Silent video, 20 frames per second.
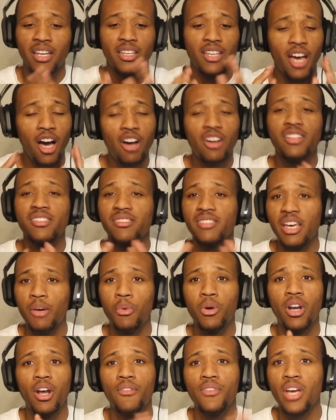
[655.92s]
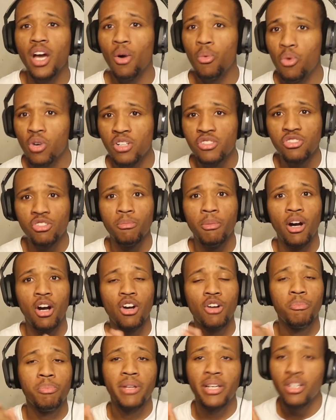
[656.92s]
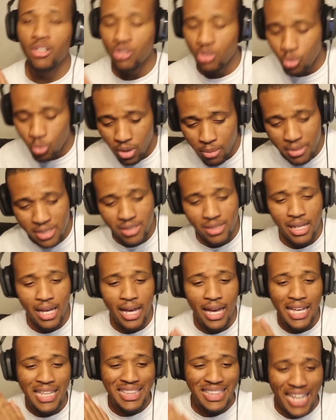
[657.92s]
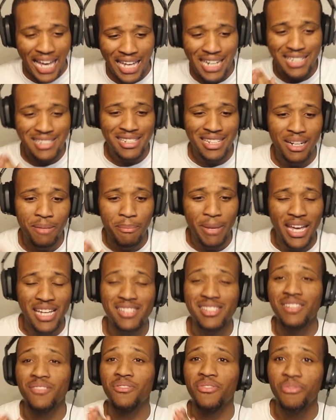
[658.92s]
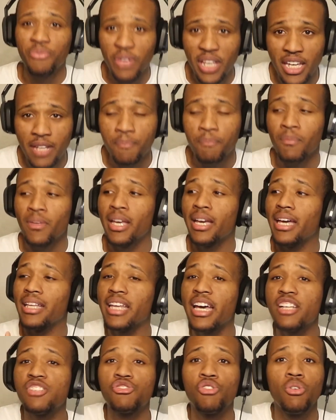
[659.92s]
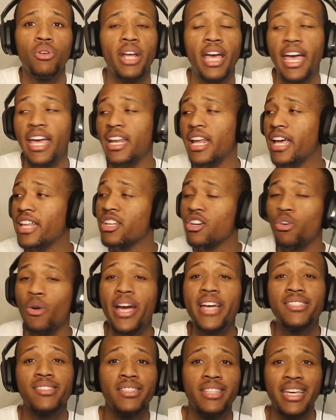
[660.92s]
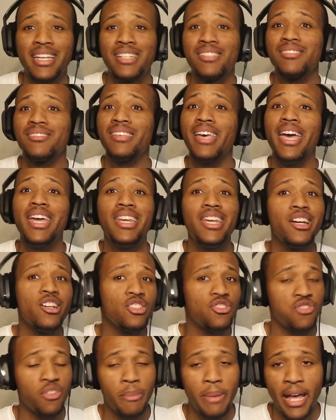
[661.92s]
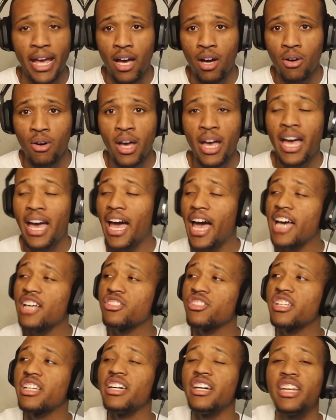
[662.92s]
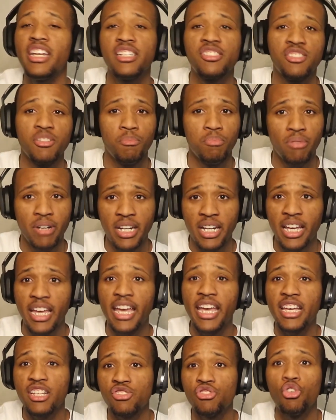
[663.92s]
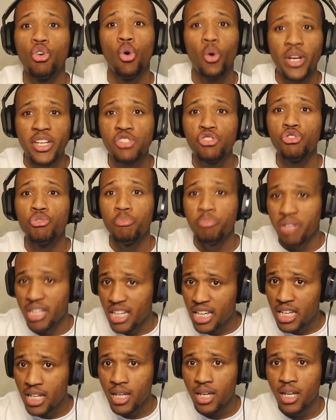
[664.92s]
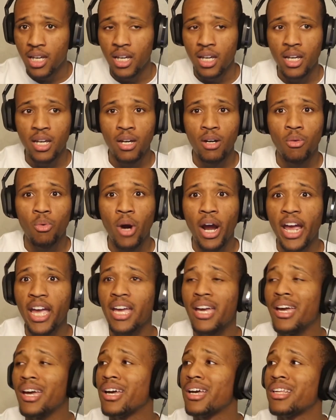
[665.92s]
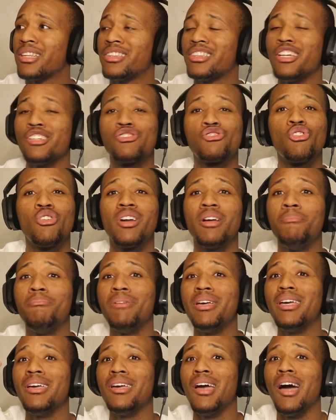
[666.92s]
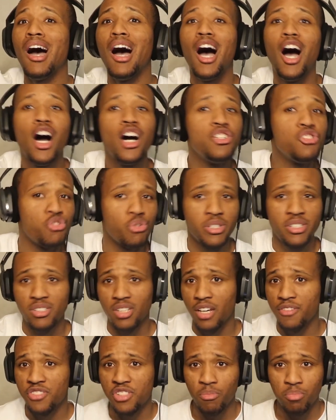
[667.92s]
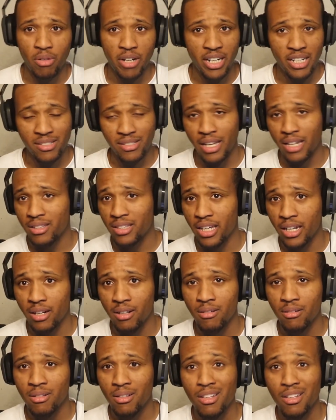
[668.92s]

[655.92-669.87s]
Y'all can say whatever y'all want to about her playing on the women's side. That is an amazing feat. And that's going to, and the crazy is 10 years from now, as good as Sabrina is going to be, right? There's going to be hundreds of Sabrinas out there.